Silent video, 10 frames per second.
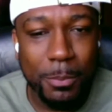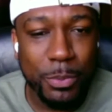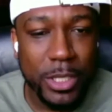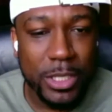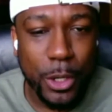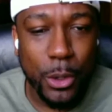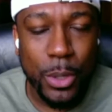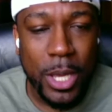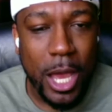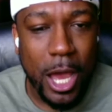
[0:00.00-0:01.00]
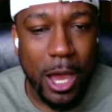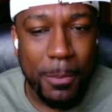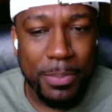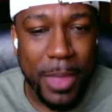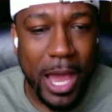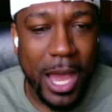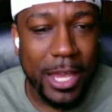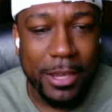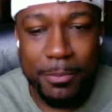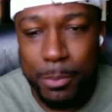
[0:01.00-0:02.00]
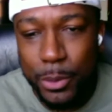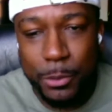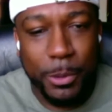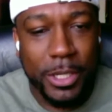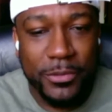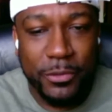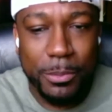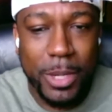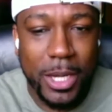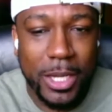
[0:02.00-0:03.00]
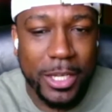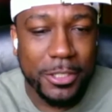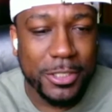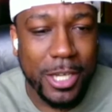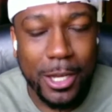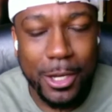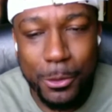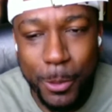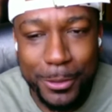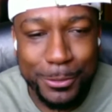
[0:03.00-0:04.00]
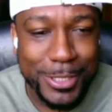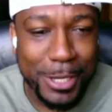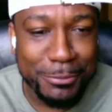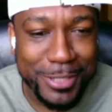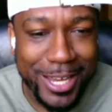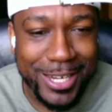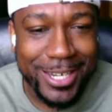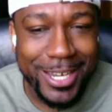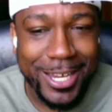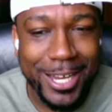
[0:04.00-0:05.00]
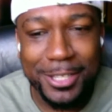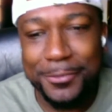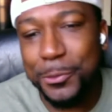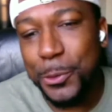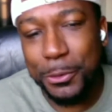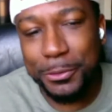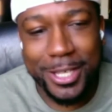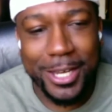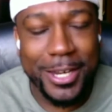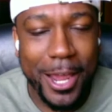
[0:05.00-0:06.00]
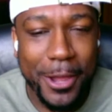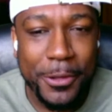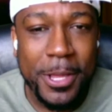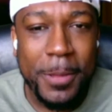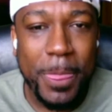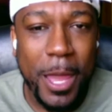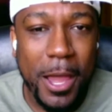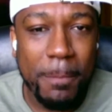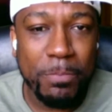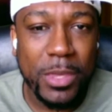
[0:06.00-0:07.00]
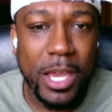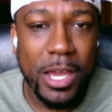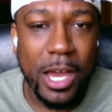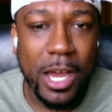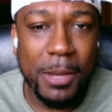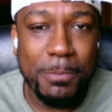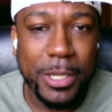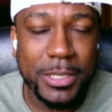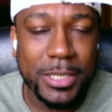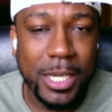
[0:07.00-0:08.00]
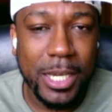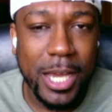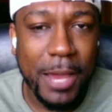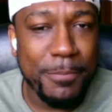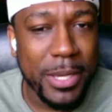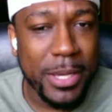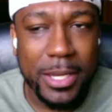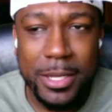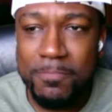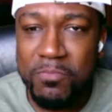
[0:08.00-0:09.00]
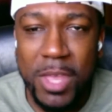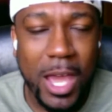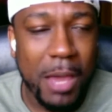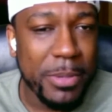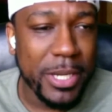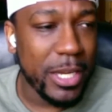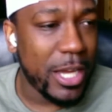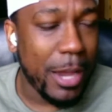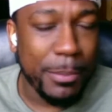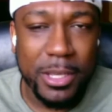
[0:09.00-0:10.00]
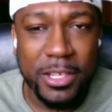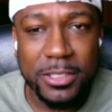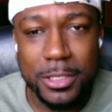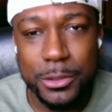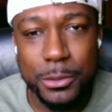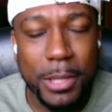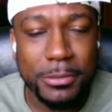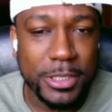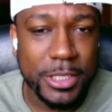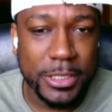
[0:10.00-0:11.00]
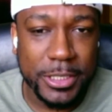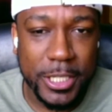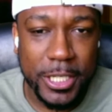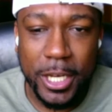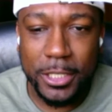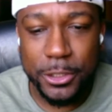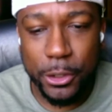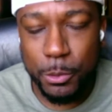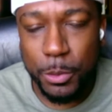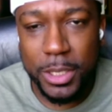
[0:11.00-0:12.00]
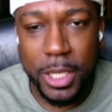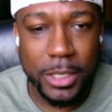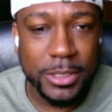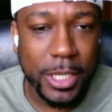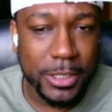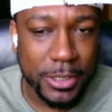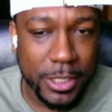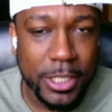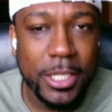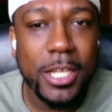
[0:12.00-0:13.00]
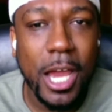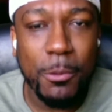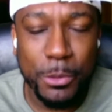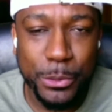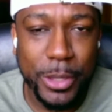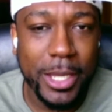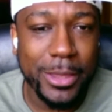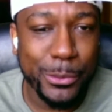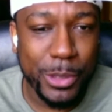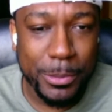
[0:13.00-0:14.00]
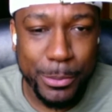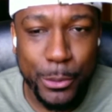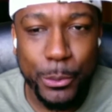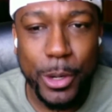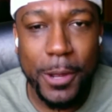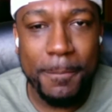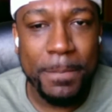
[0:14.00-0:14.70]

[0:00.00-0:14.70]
So I am born and raised from here in Chicago, right on the south side. I live on the north side now. But I've been in comedy since 2016. I started with Second City. I went through the A through E program.